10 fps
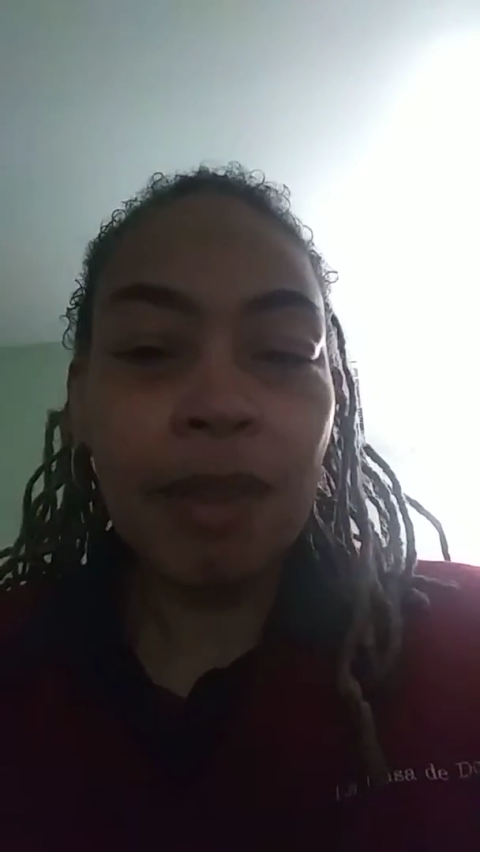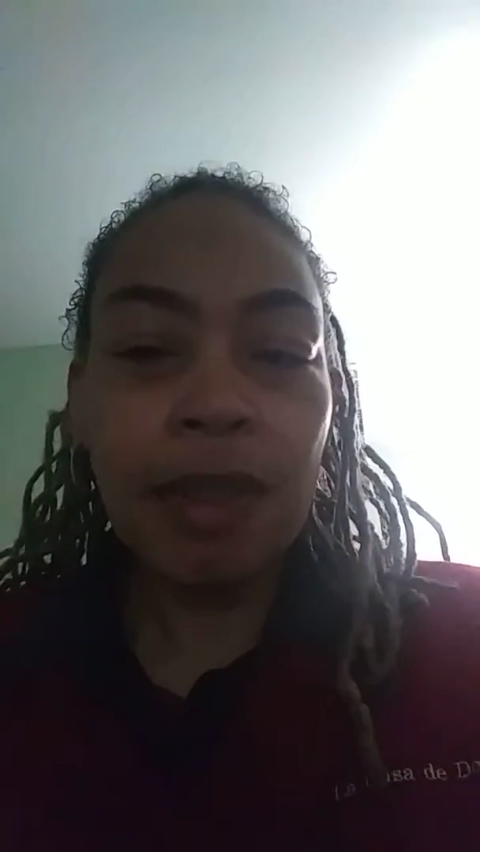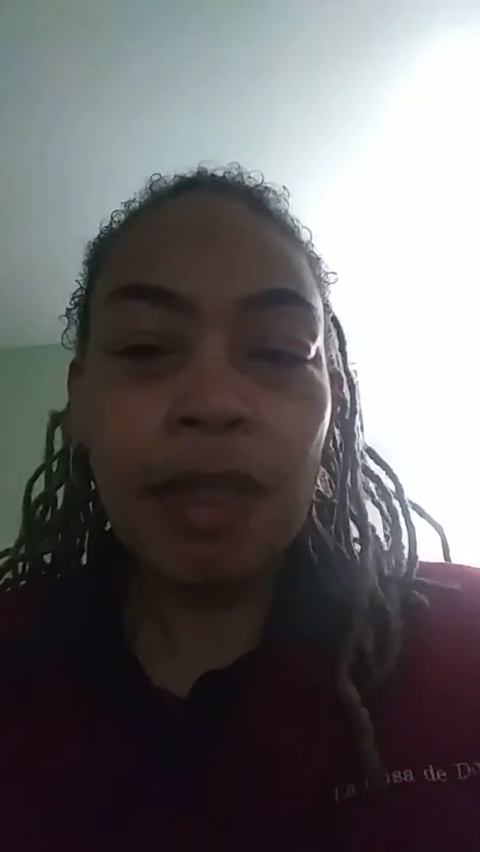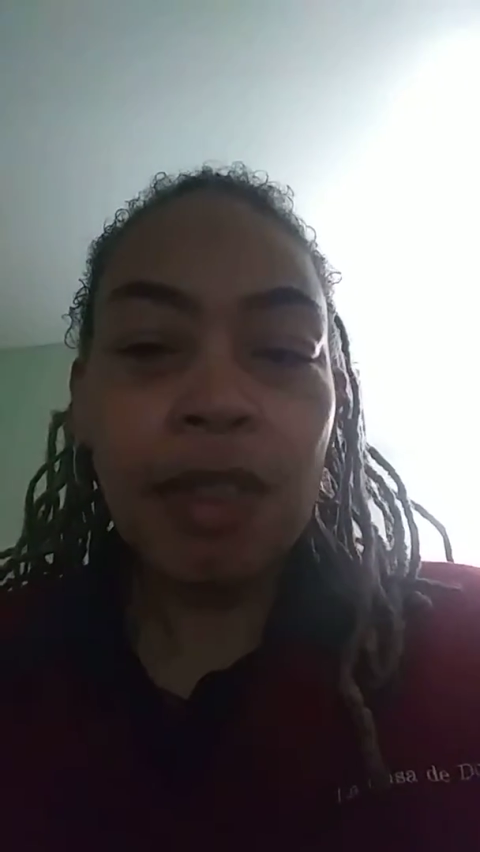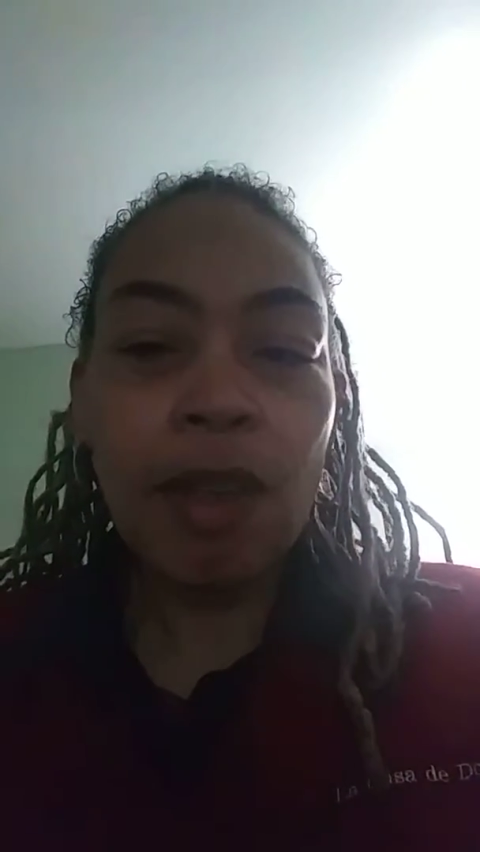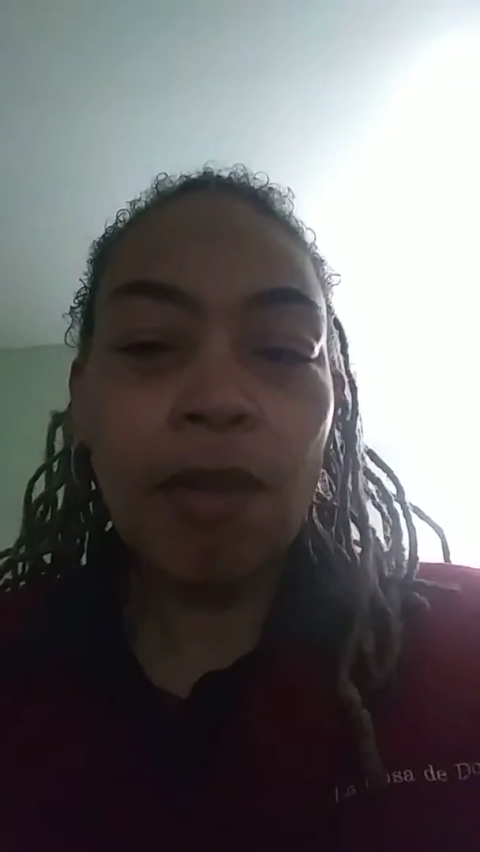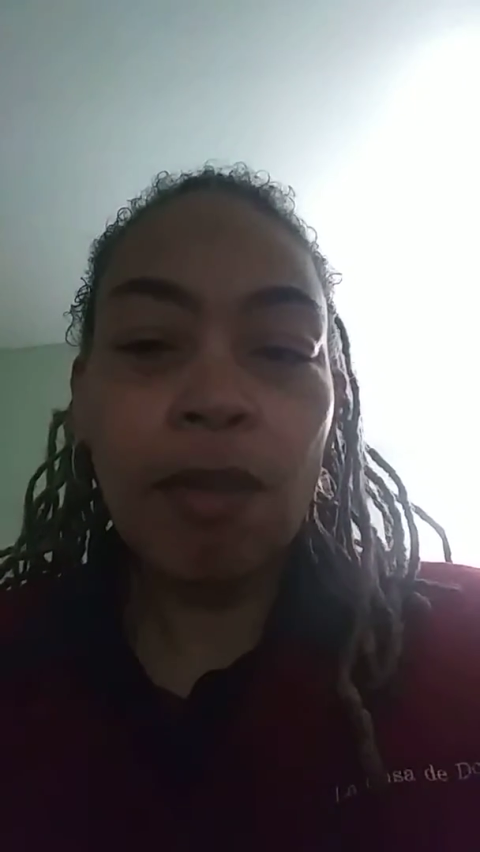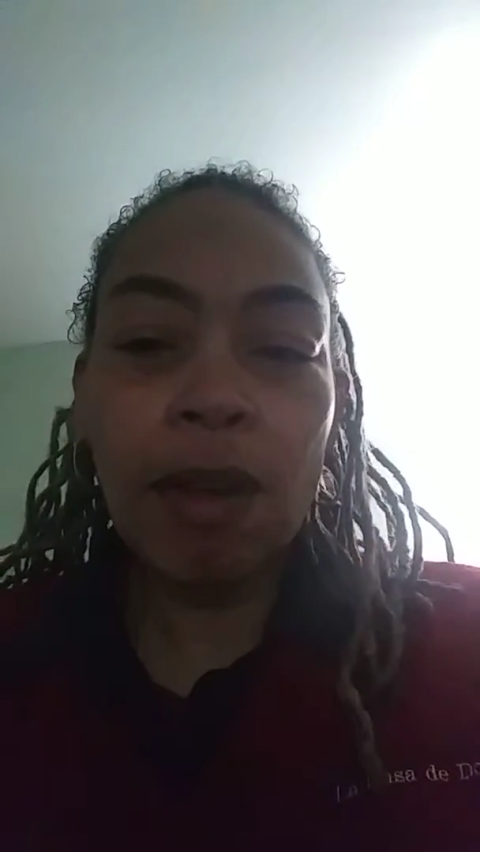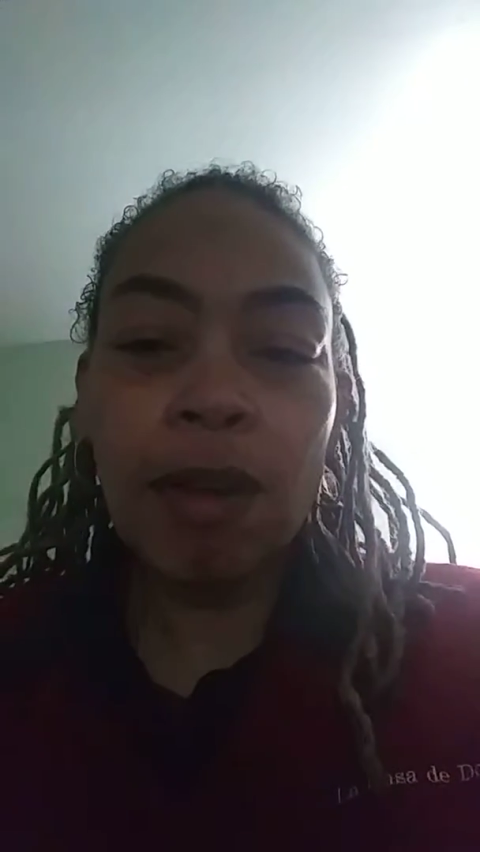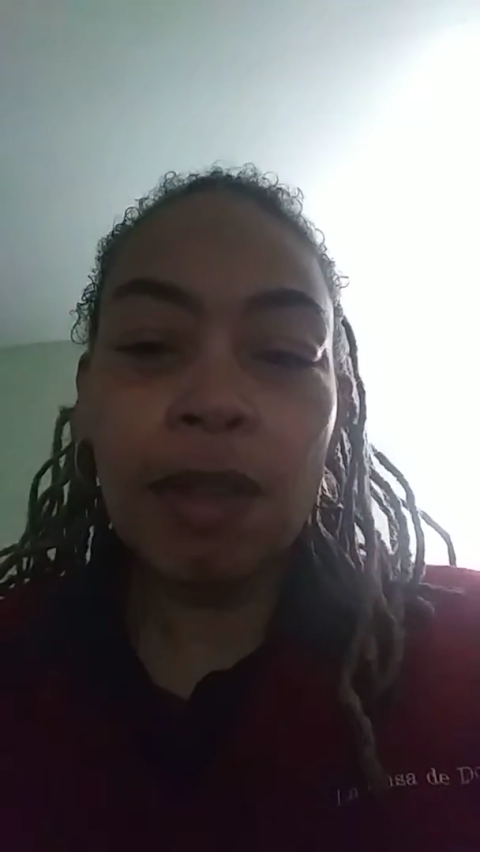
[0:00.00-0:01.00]
Things go
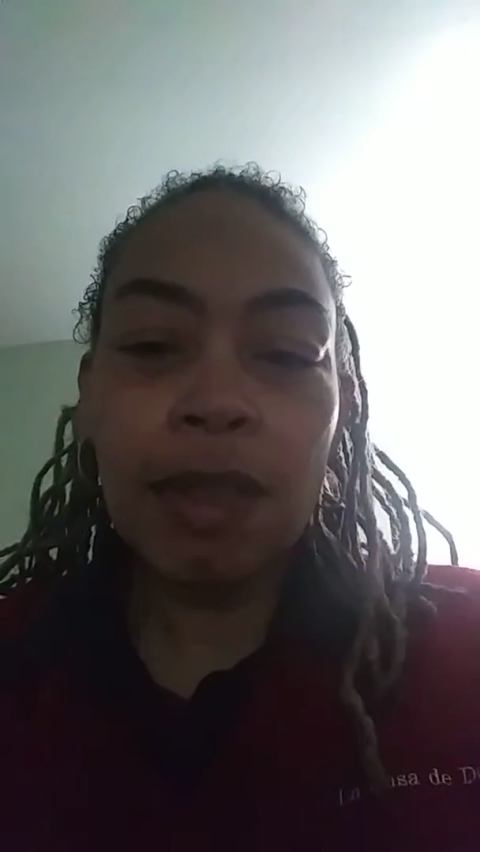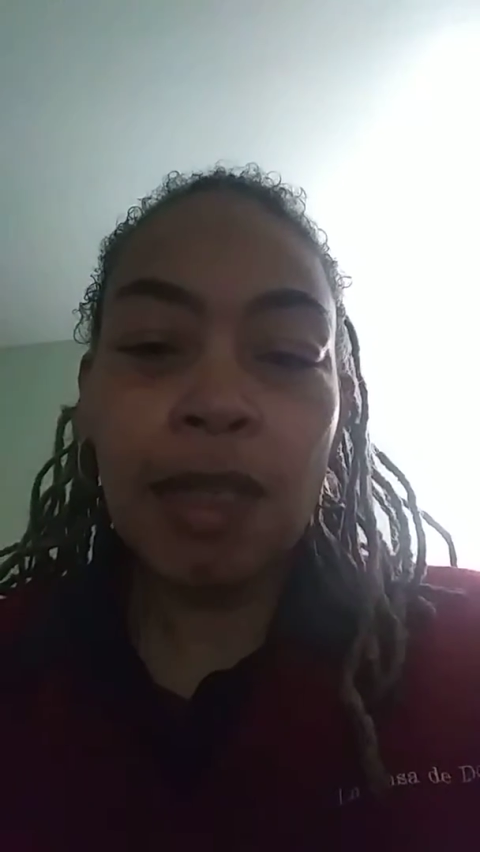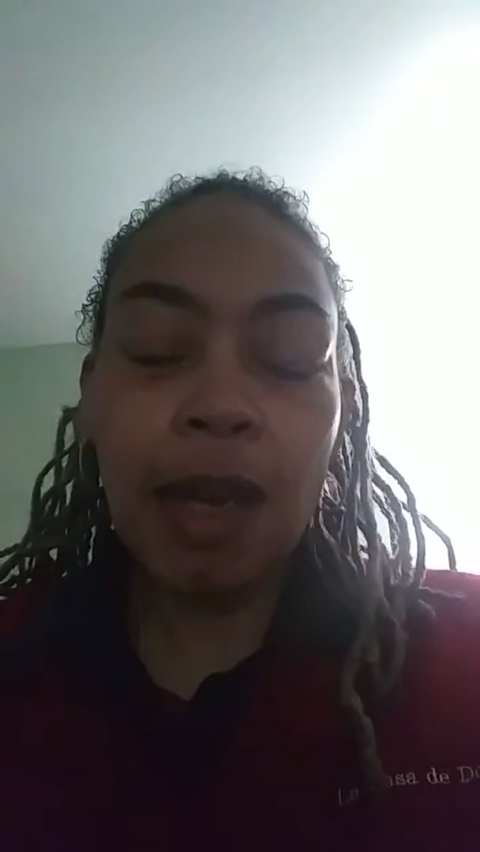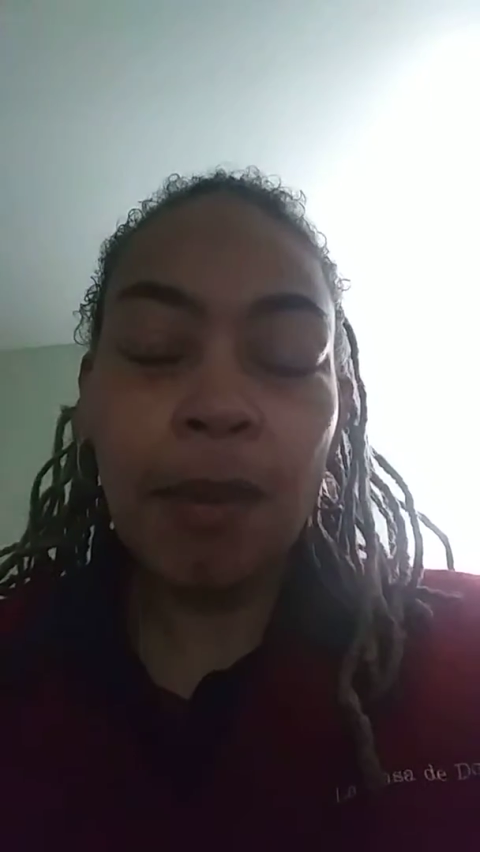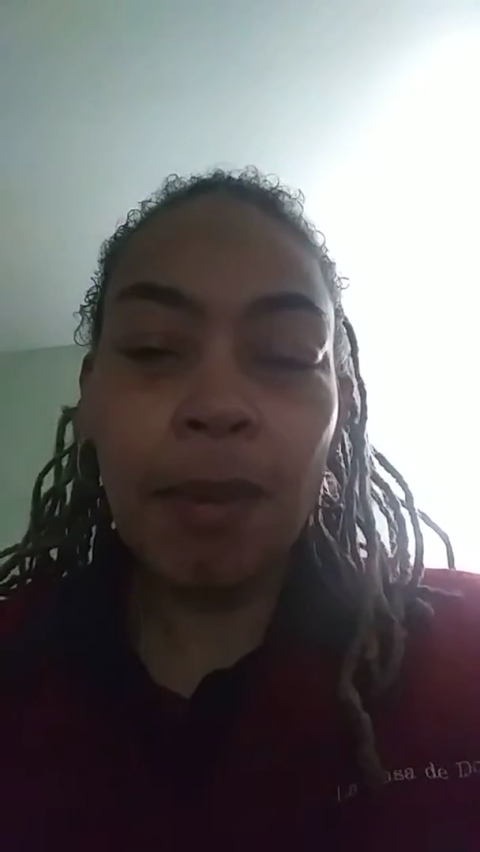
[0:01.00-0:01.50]
wrong all the time